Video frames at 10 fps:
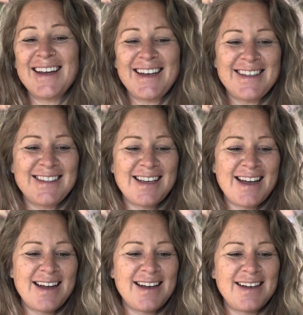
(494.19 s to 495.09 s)
is
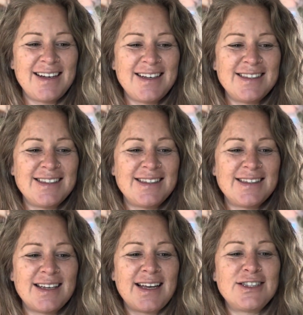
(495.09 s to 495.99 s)

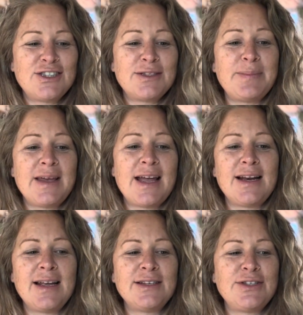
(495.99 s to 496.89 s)
like, it's just
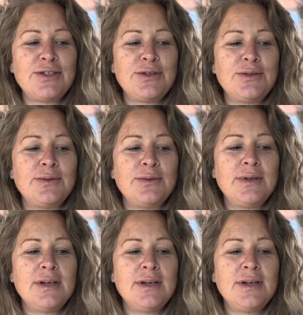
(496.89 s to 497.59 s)
beginning to